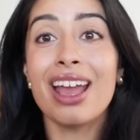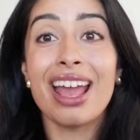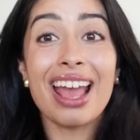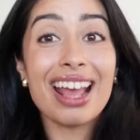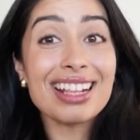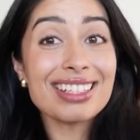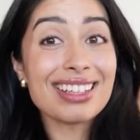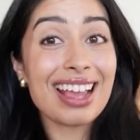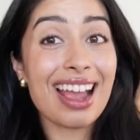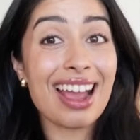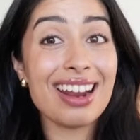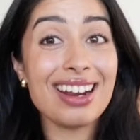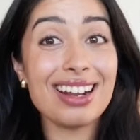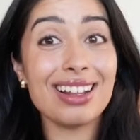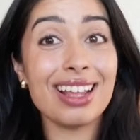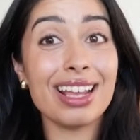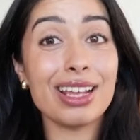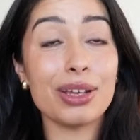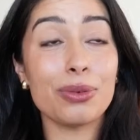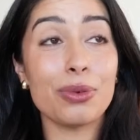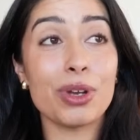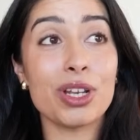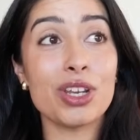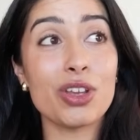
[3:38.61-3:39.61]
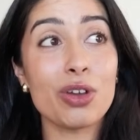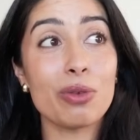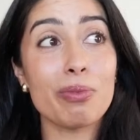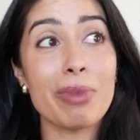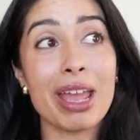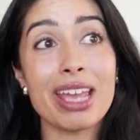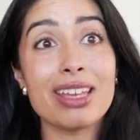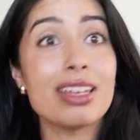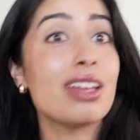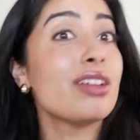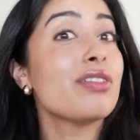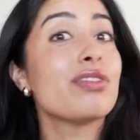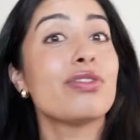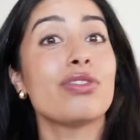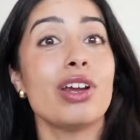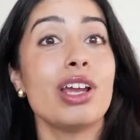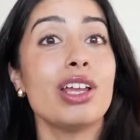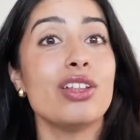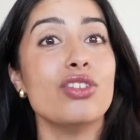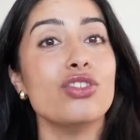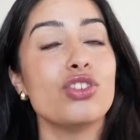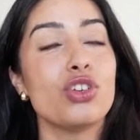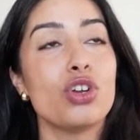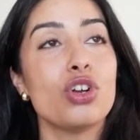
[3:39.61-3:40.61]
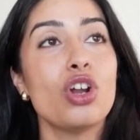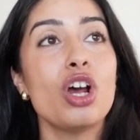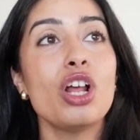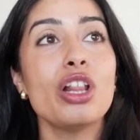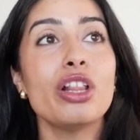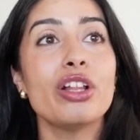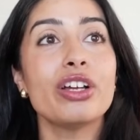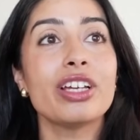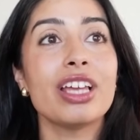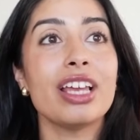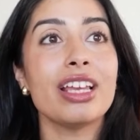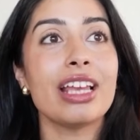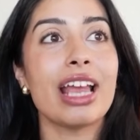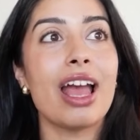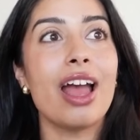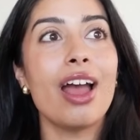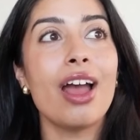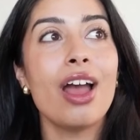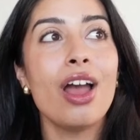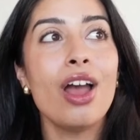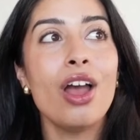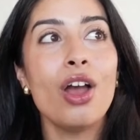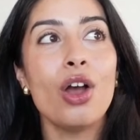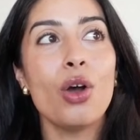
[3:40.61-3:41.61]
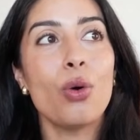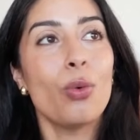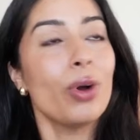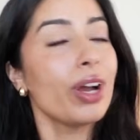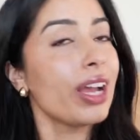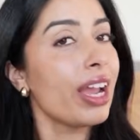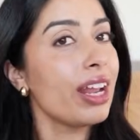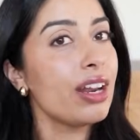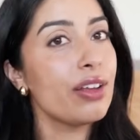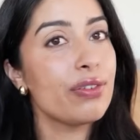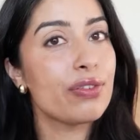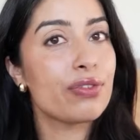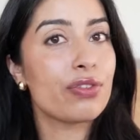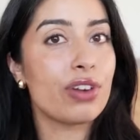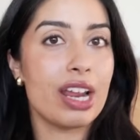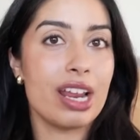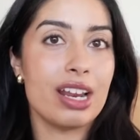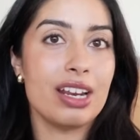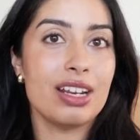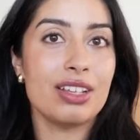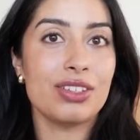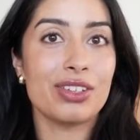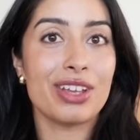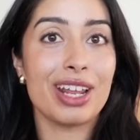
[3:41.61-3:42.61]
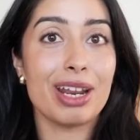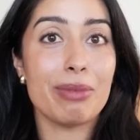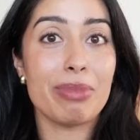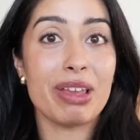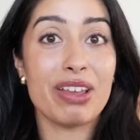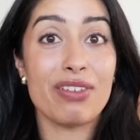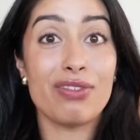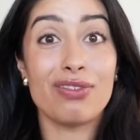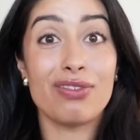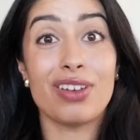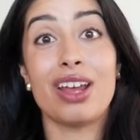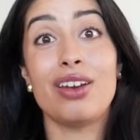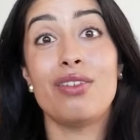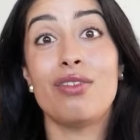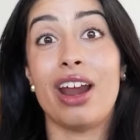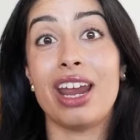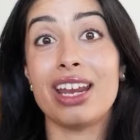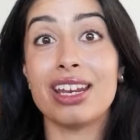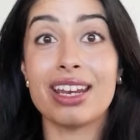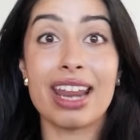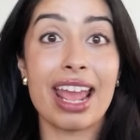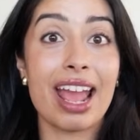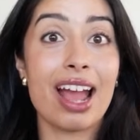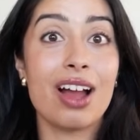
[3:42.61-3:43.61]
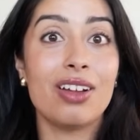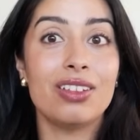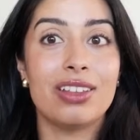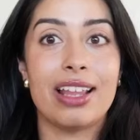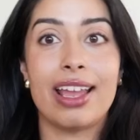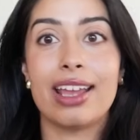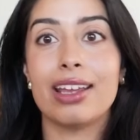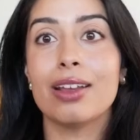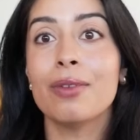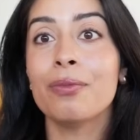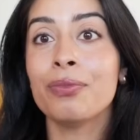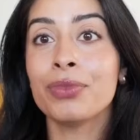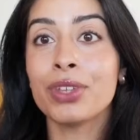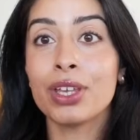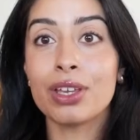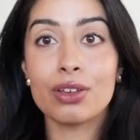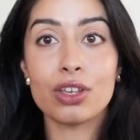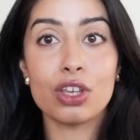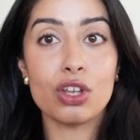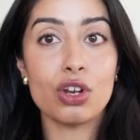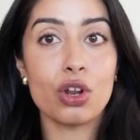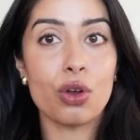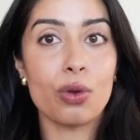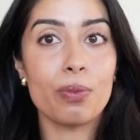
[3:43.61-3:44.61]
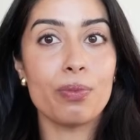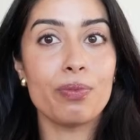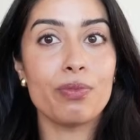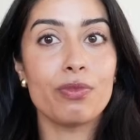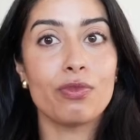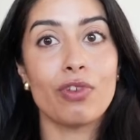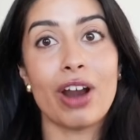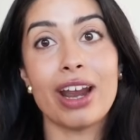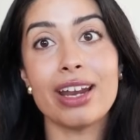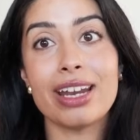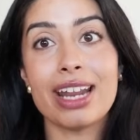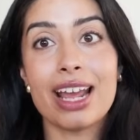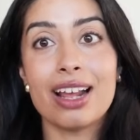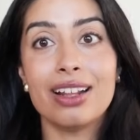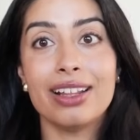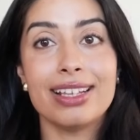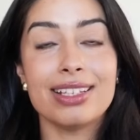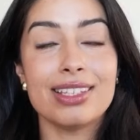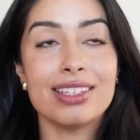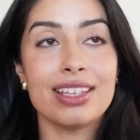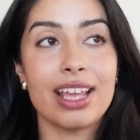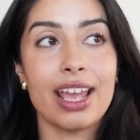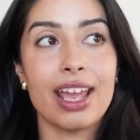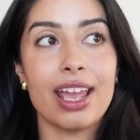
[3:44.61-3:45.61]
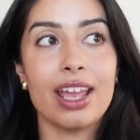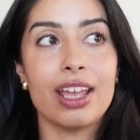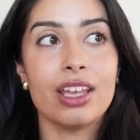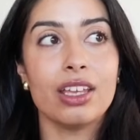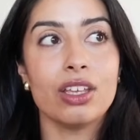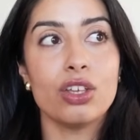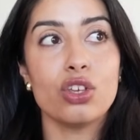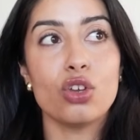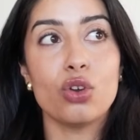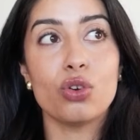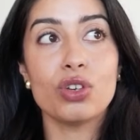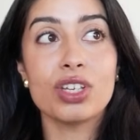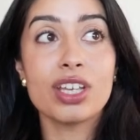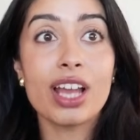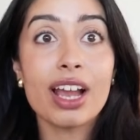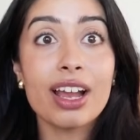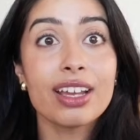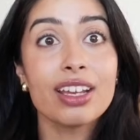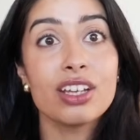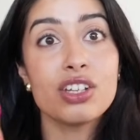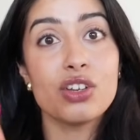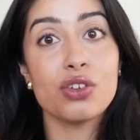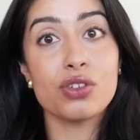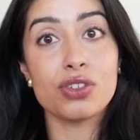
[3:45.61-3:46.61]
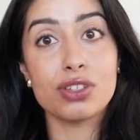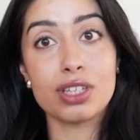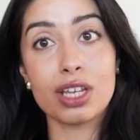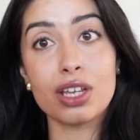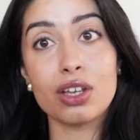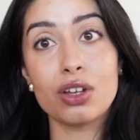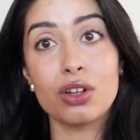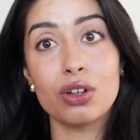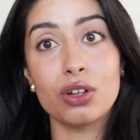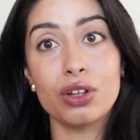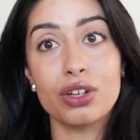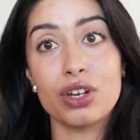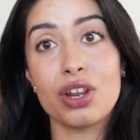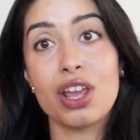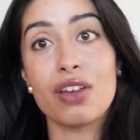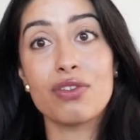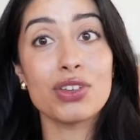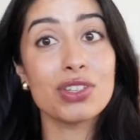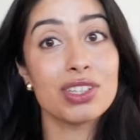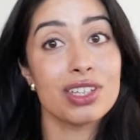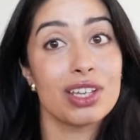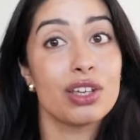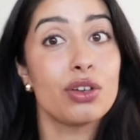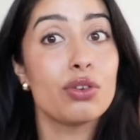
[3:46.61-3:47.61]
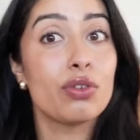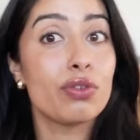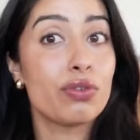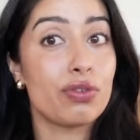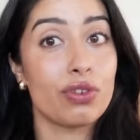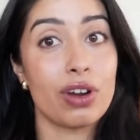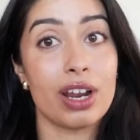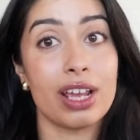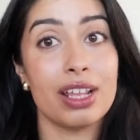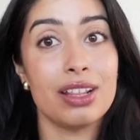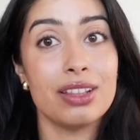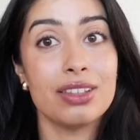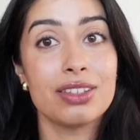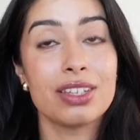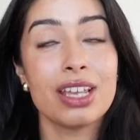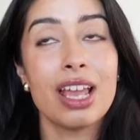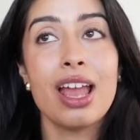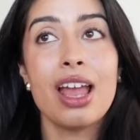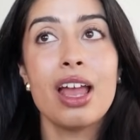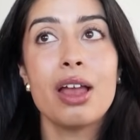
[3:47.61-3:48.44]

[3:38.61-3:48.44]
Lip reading: It's kind of like when you're making friends. You're not looking at what kind of friend is going to be fun right now. Like, right now, let's say you're young and you're single and you have your single friends.